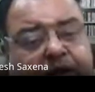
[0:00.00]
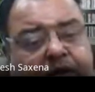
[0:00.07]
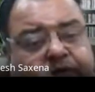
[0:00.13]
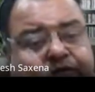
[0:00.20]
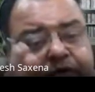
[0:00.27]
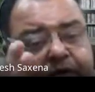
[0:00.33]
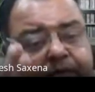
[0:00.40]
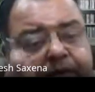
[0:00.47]

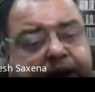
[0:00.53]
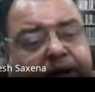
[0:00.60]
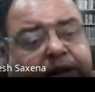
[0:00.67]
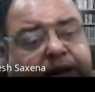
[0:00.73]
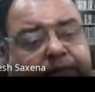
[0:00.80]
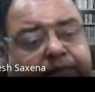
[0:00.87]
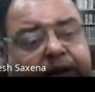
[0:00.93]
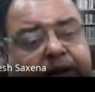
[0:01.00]
from
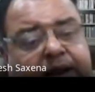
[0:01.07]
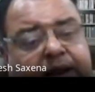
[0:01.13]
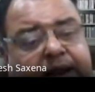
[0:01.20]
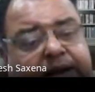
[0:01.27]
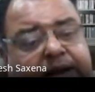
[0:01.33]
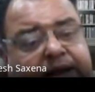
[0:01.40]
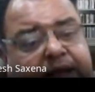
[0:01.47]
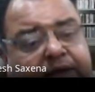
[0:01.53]
multiple
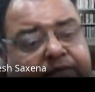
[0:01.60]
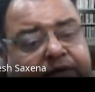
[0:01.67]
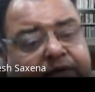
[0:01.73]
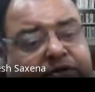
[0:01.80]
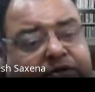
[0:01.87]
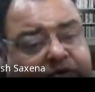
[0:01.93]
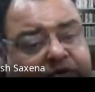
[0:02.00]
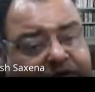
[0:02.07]
and diverse
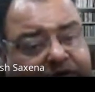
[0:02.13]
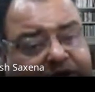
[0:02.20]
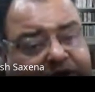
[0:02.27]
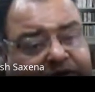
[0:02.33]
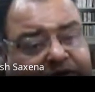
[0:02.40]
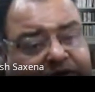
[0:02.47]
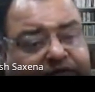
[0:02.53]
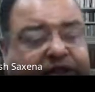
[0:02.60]

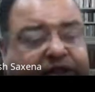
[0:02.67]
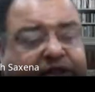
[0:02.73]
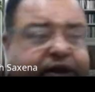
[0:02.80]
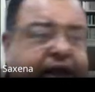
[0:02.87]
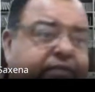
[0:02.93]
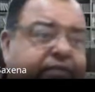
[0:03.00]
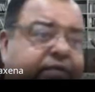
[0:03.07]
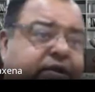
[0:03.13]
sources with
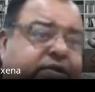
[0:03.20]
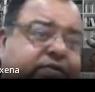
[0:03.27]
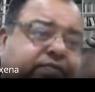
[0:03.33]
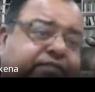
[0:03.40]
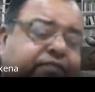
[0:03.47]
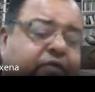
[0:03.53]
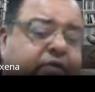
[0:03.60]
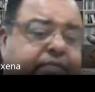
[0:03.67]
diverse
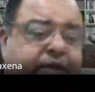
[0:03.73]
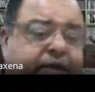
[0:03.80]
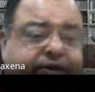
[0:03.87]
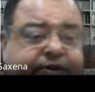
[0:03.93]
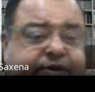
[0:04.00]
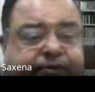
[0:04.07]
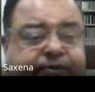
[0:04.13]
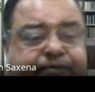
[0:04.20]

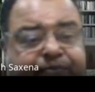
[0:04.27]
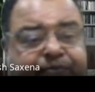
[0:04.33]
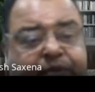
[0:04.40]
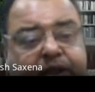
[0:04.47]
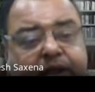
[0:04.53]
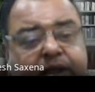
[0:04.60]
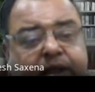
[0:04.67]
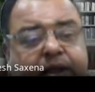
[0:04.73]
formats.
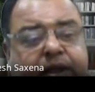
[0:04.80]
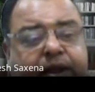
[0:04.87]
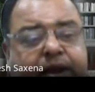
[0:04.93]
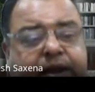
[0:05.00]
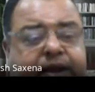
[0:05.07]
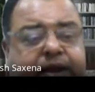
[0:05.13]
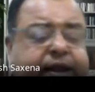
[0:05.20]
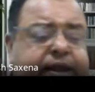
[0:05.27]

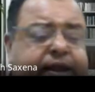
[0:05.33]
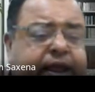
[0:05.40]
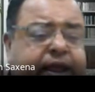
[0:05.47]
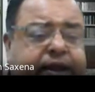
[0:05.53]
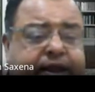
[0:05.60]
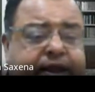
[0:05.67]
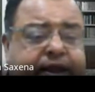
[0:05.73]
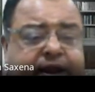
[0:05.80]
Data
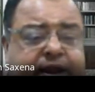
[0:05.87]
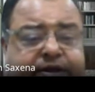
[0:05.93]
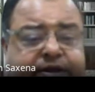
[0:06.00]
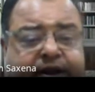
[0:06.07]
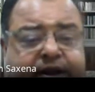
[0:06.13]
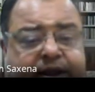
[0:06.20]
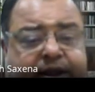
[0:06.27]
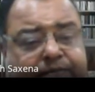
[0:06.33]

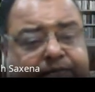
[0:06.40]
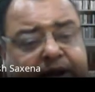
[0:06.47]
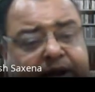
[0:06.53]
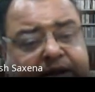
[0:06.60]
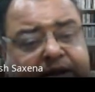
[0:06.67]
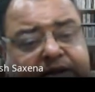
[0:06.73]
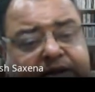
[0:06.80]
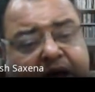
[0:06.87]
integration
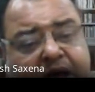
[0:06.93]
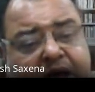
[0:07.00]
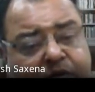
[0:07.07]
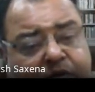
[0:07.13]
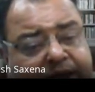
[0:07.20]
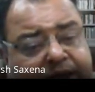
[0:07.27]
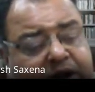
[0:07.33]
implies a well